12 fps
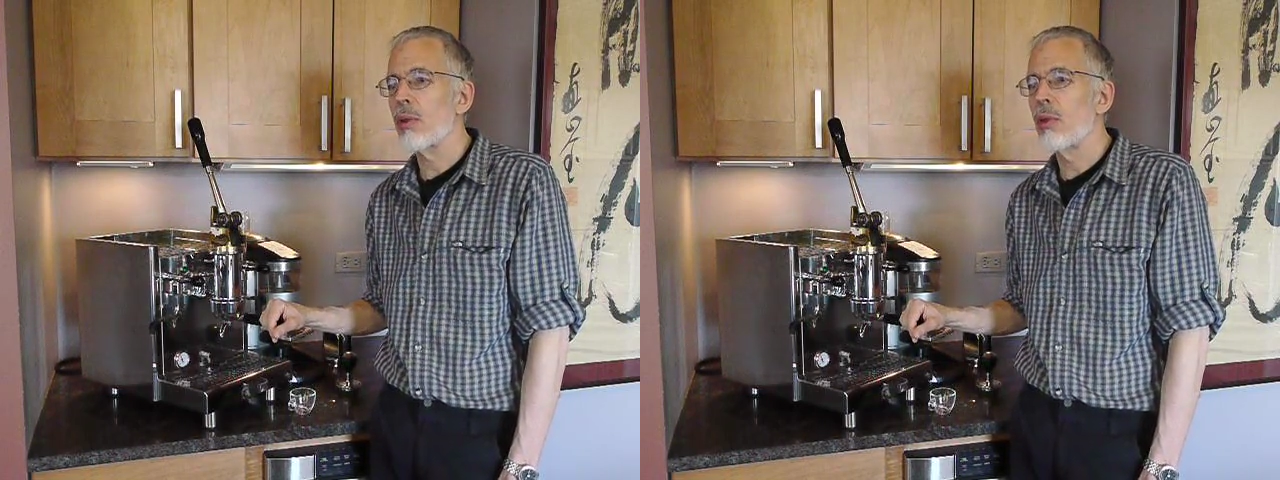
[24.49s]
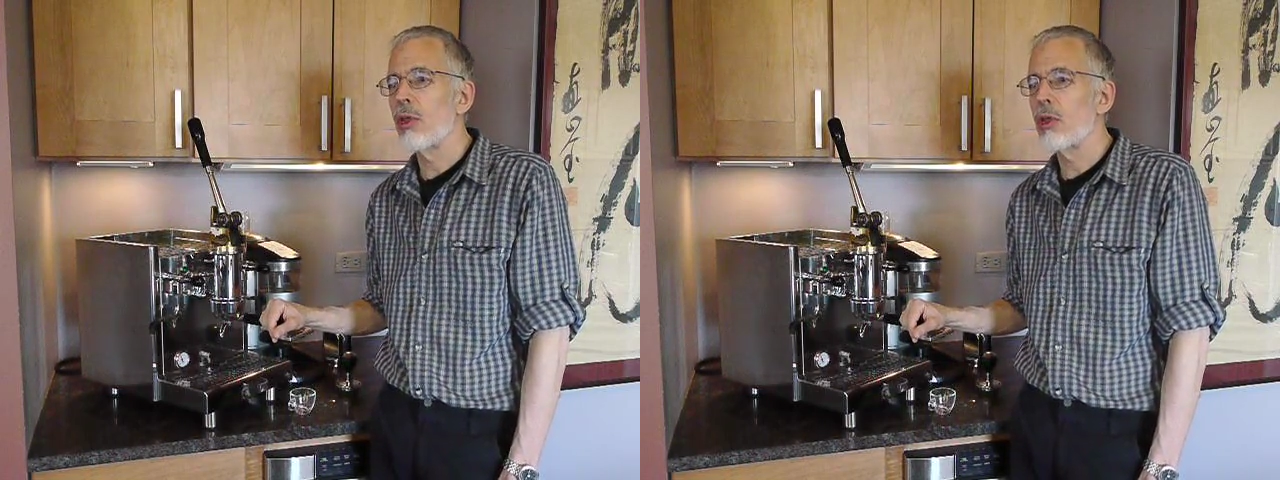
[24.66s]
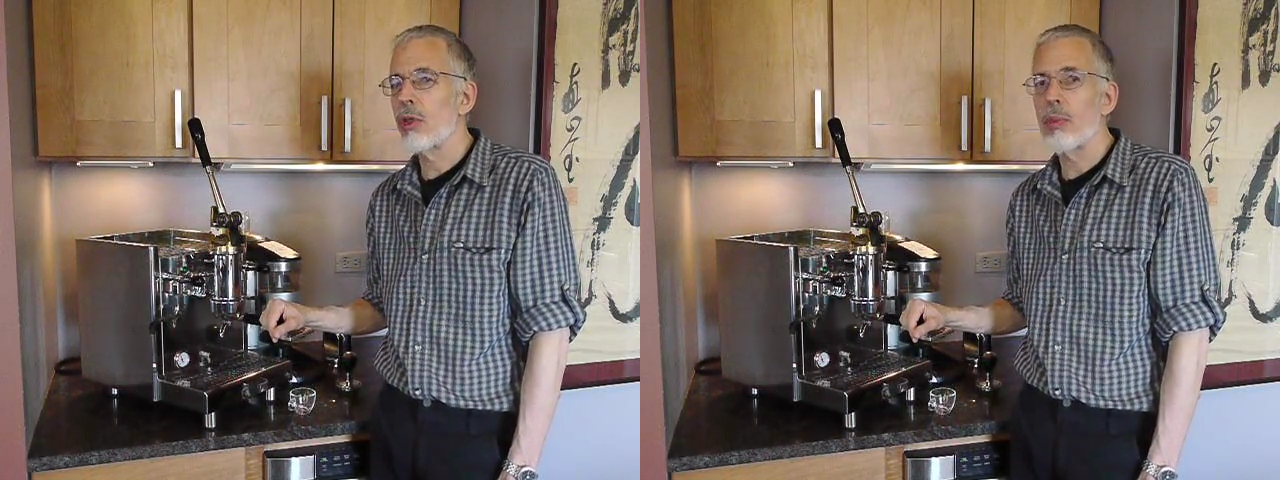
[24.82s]

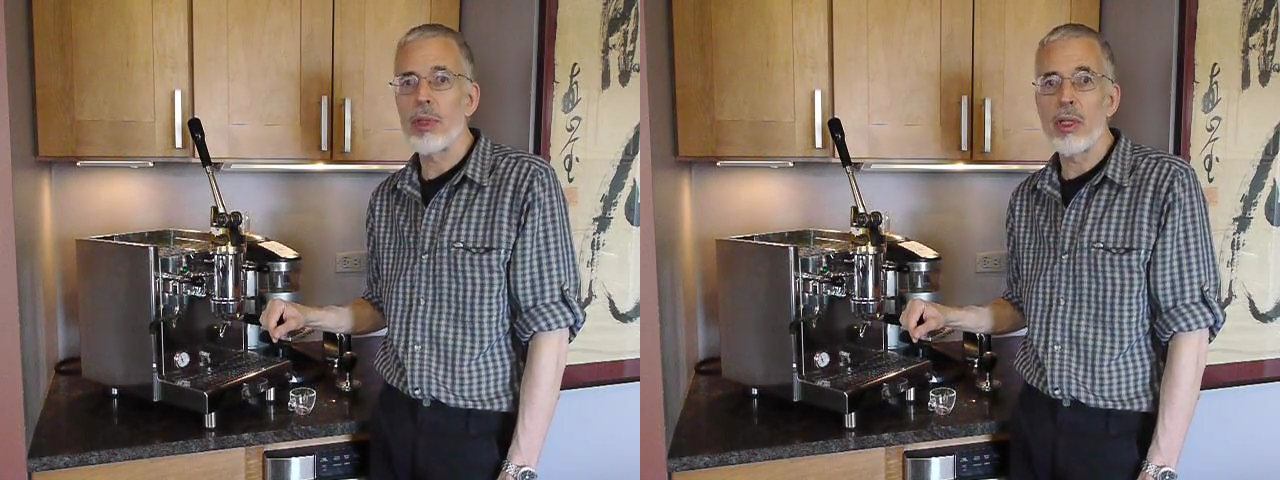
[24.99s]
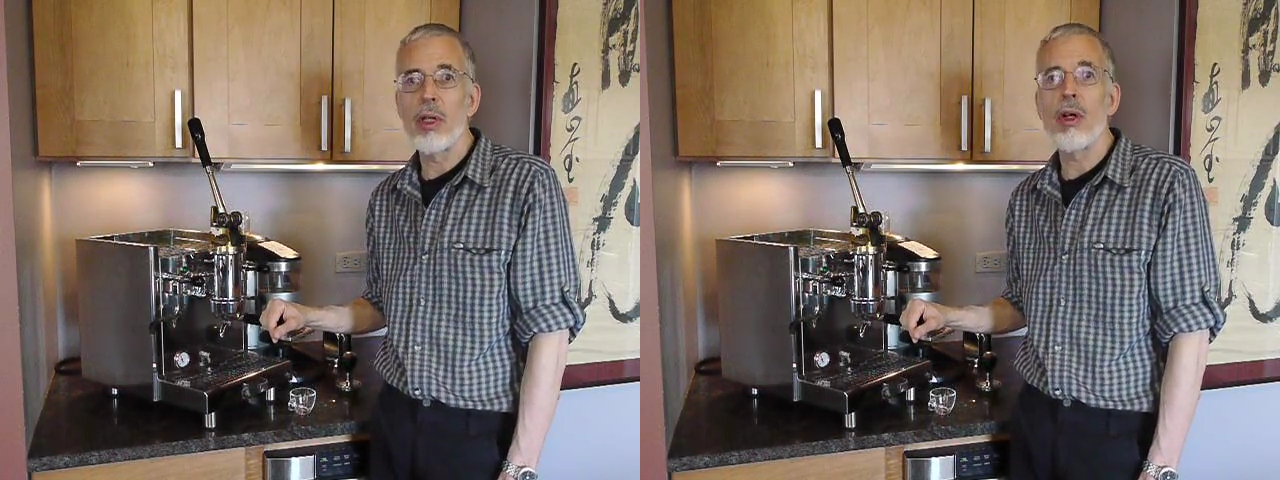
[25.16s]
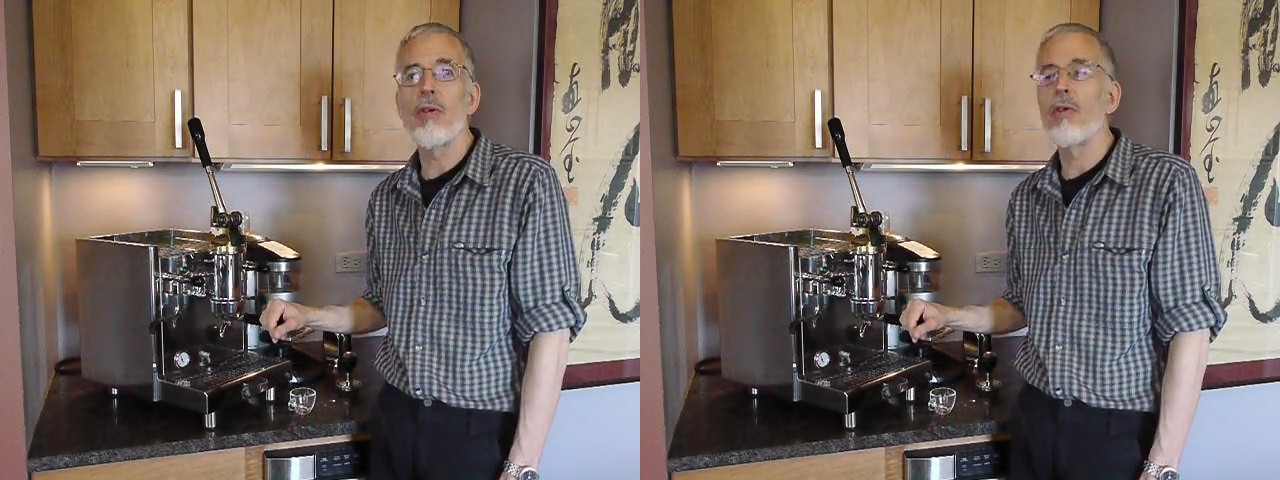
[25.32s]
who should be
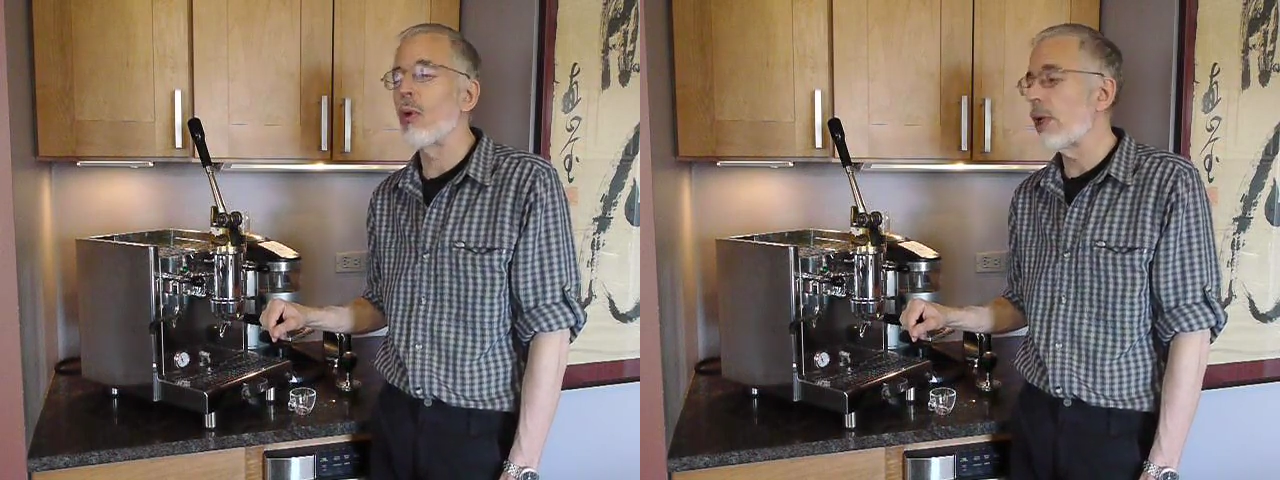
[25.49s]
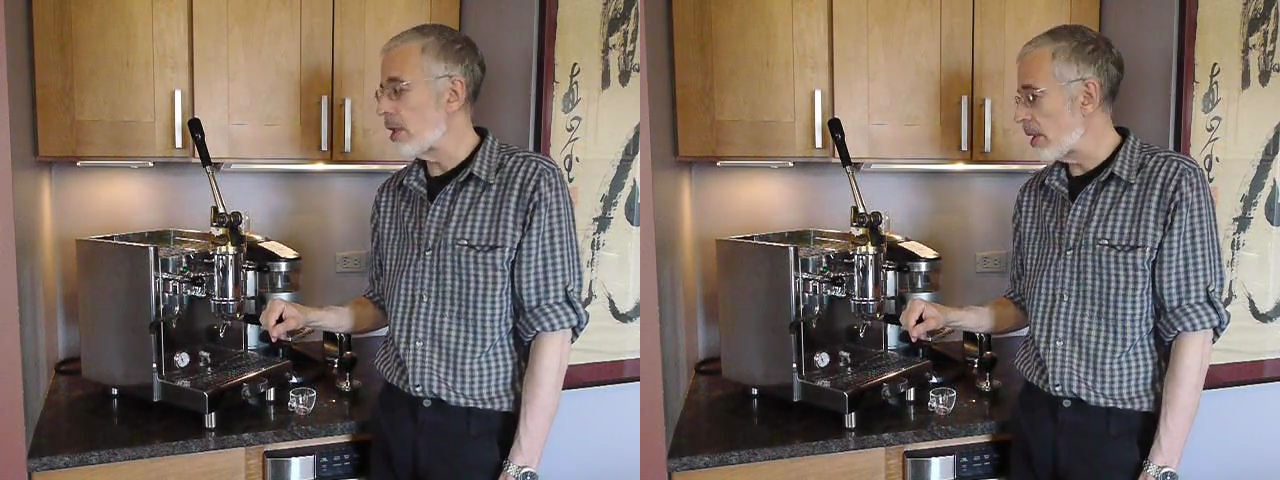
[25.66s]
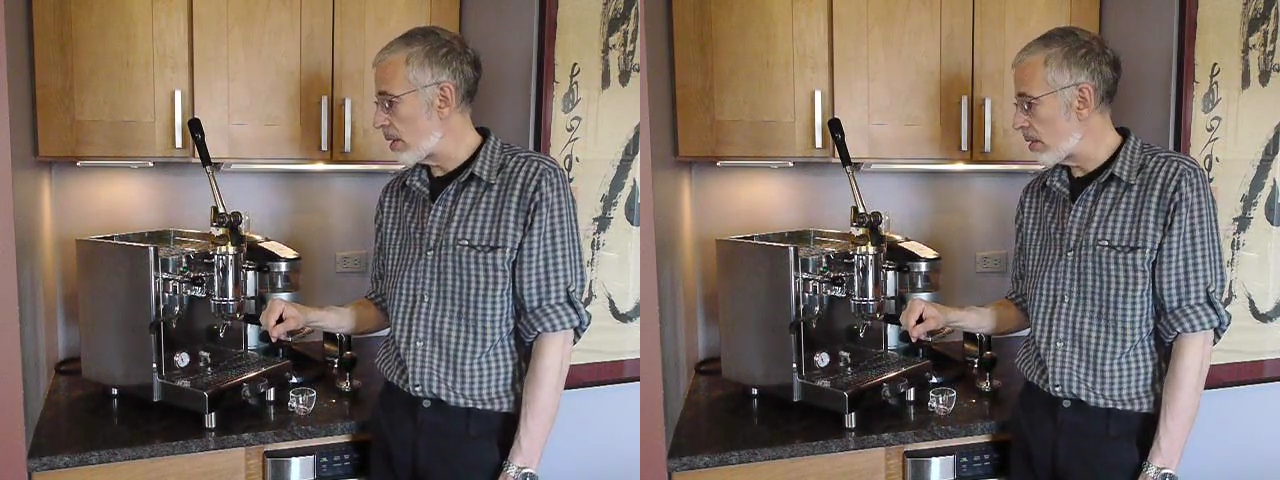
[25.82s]

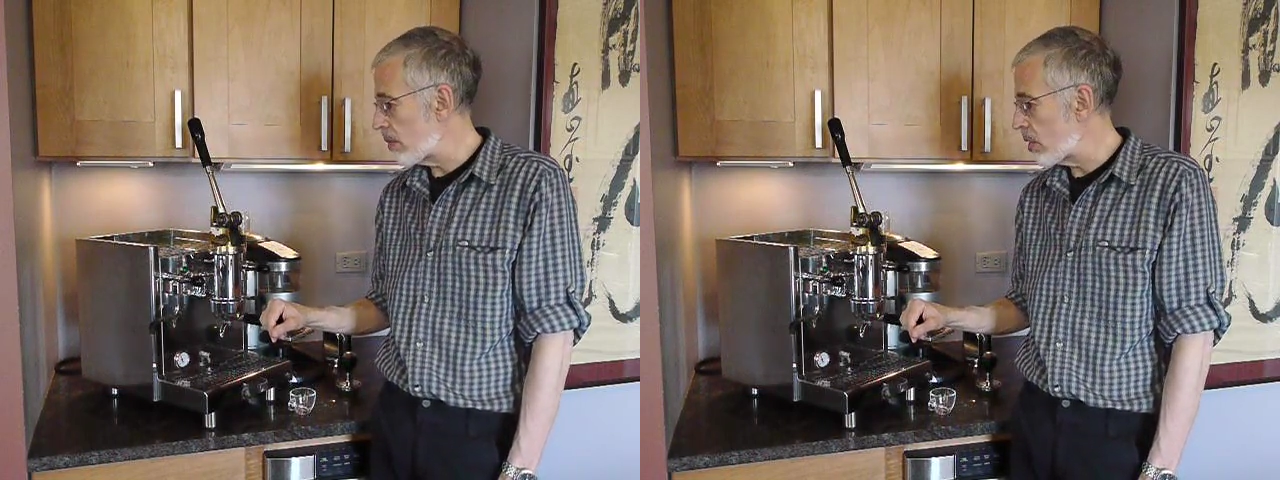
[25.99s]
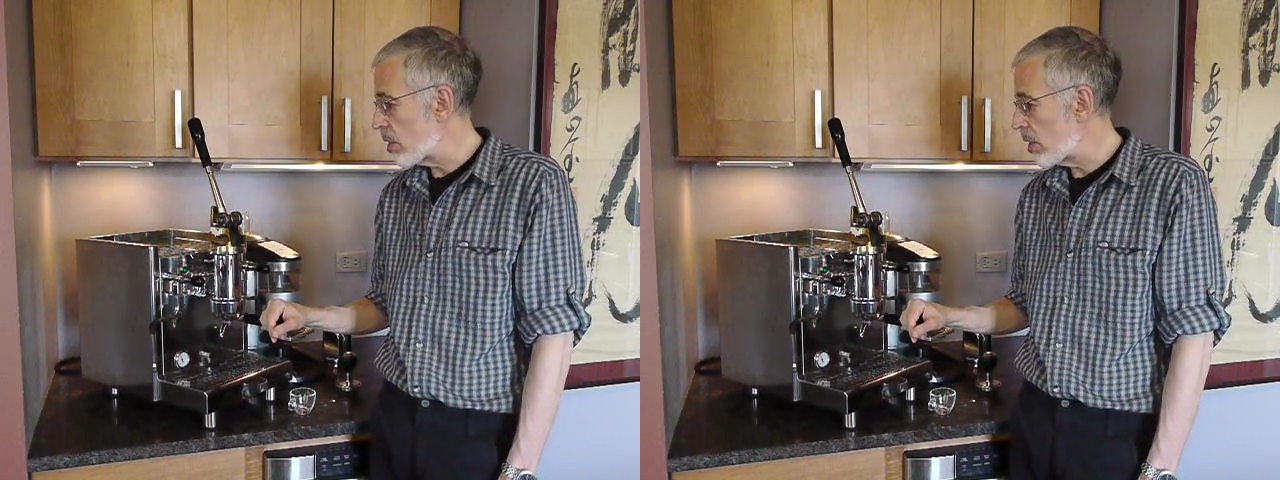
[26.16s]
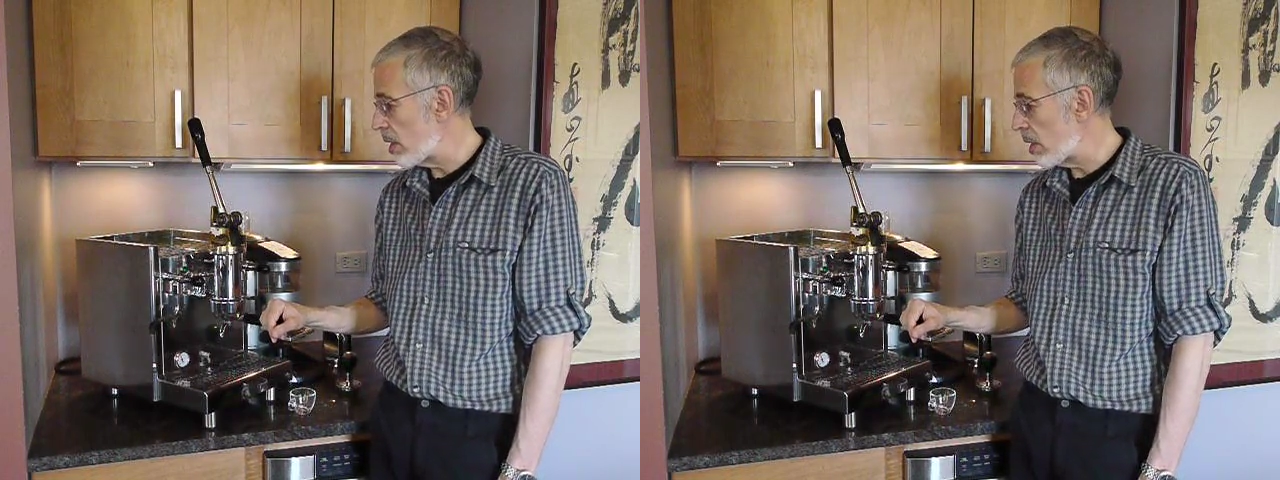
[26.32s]
avoiding the
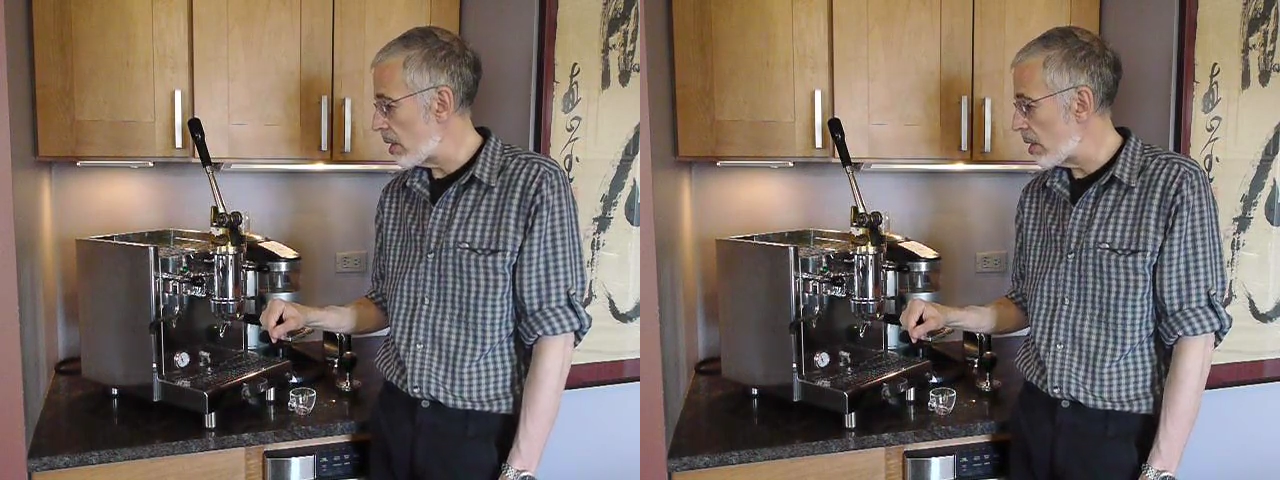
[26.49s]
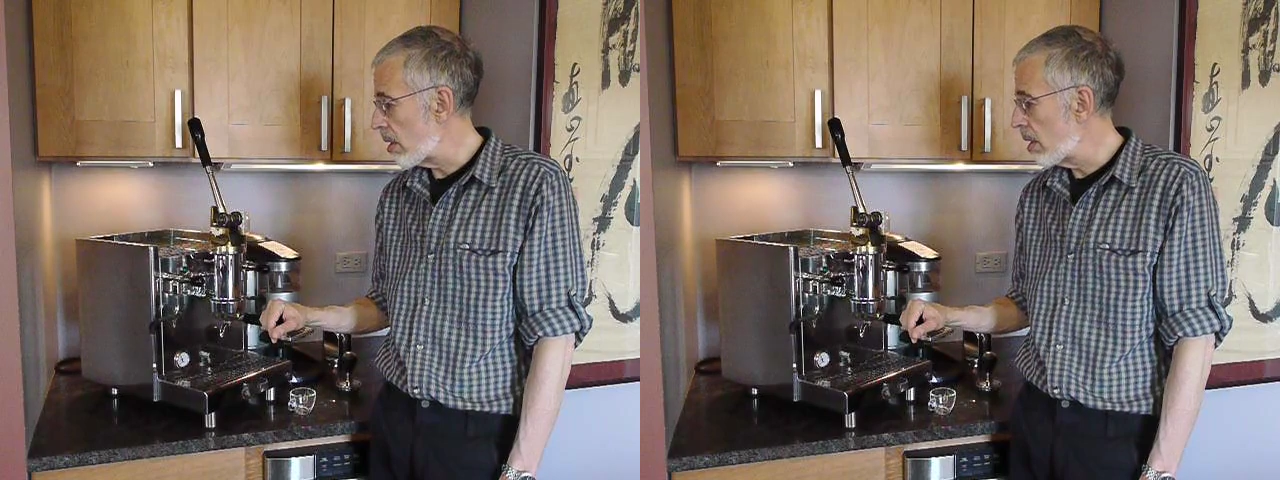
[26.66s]
machine.